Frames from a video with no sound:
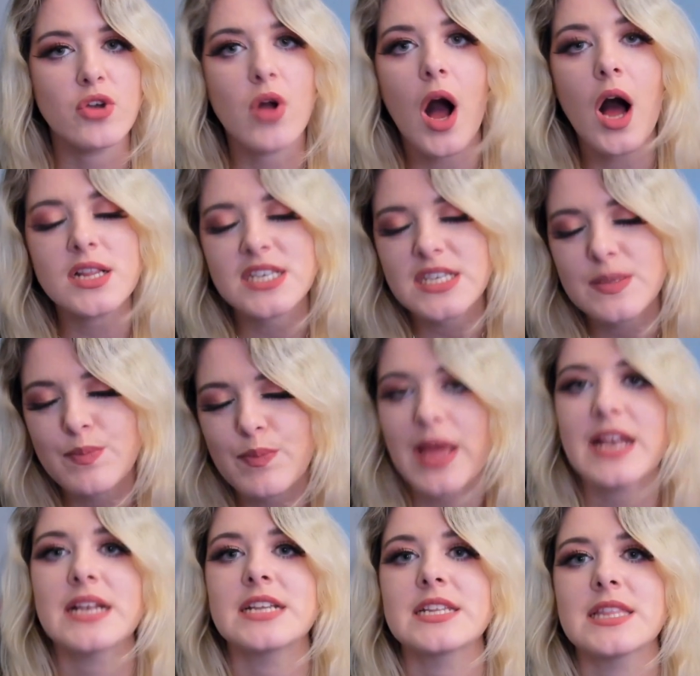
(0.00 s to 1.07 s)
You can't
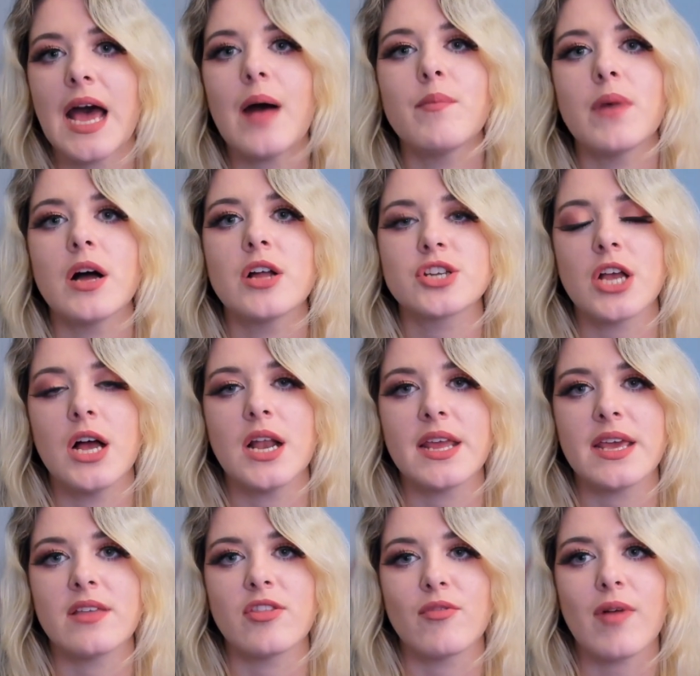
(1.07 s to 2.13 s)
spend that much
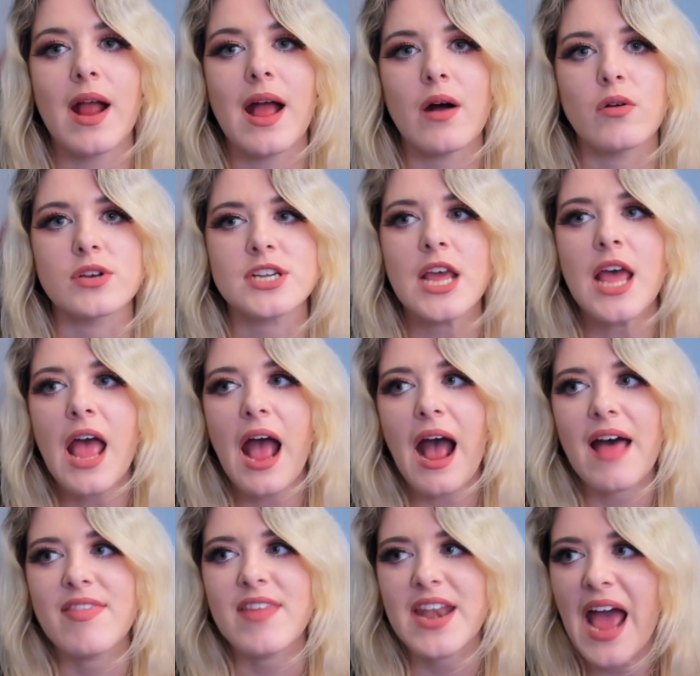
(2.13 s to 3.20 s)
early in the round
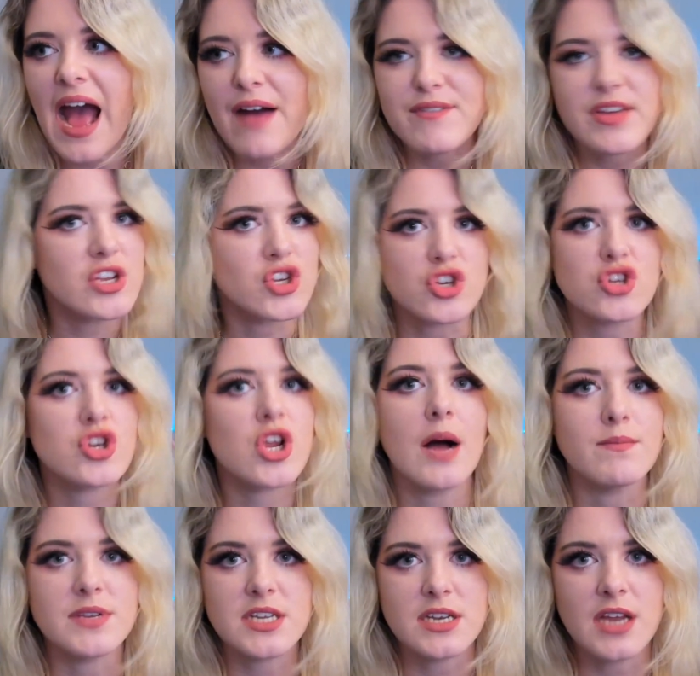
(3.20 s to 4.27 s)
and then have it just
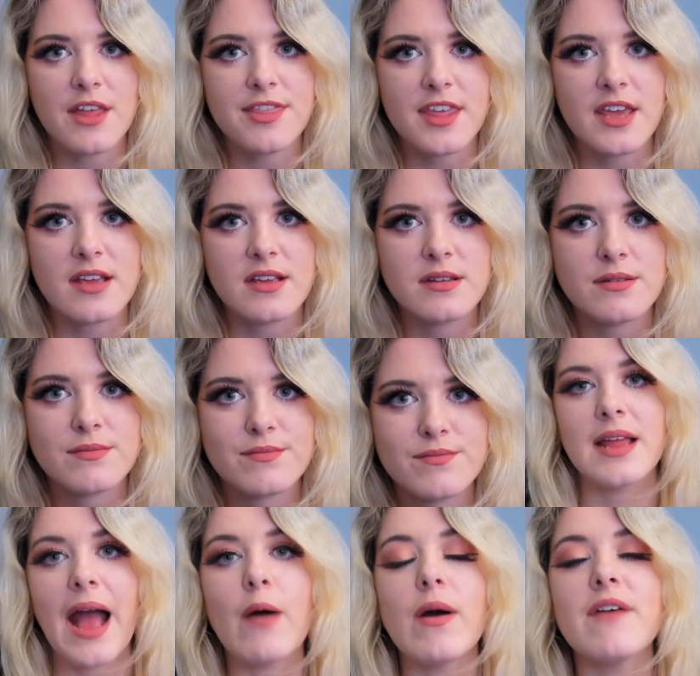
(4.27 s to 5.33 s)
come to nothing.
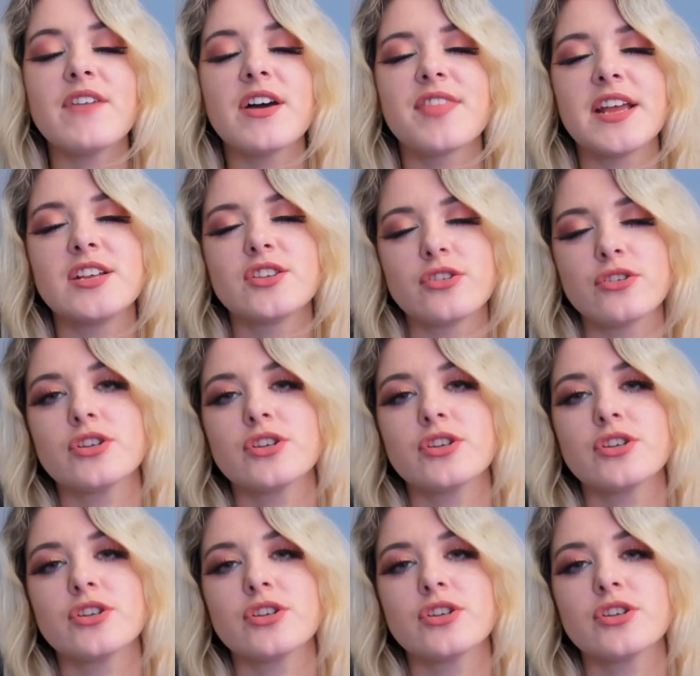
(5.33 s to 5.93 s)
However, they do